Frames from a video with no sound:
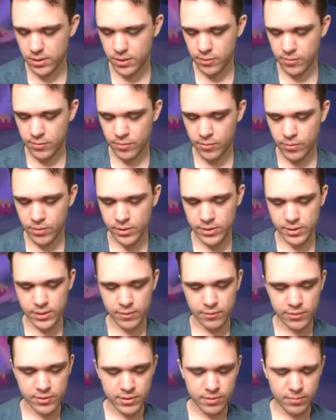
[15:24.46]
I remember what? It
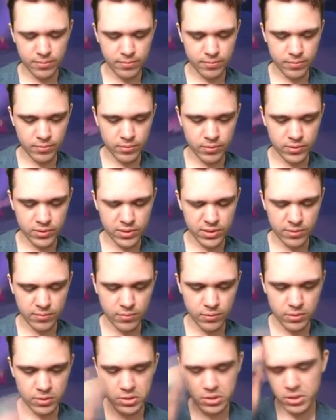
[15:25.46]
was some it was
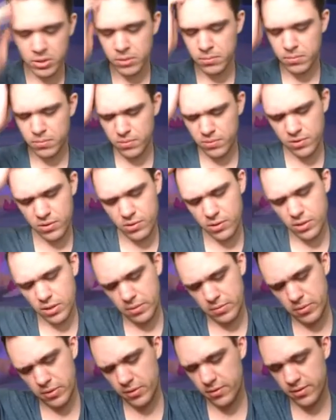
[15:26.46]
some good good
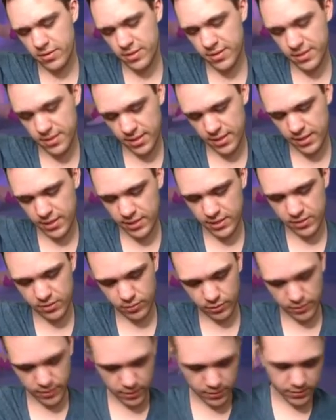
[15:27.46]
number. I think it's
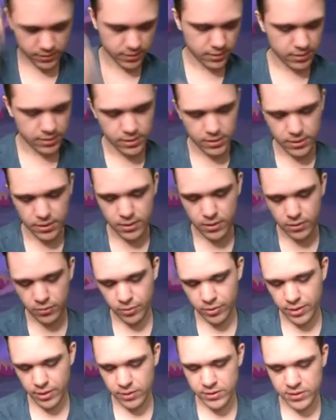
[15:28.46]
3,000.
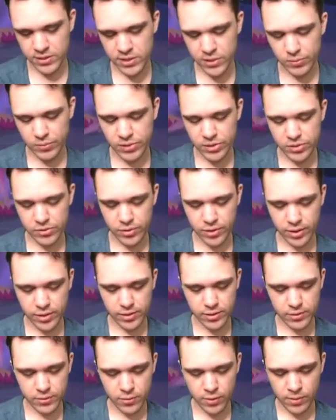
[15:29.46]
3,000 speed strength
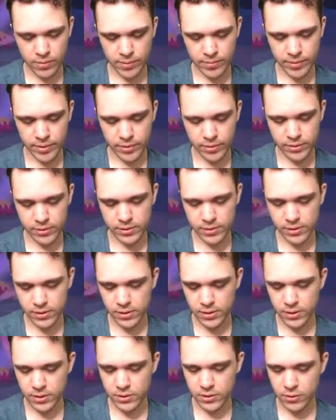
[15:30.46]
for all my medals.
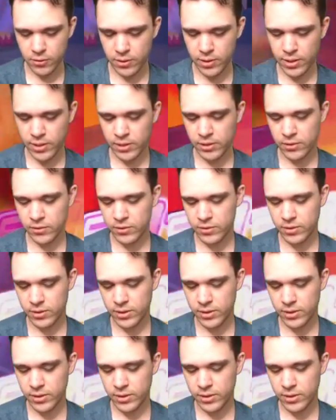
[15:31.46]
Go ahead and use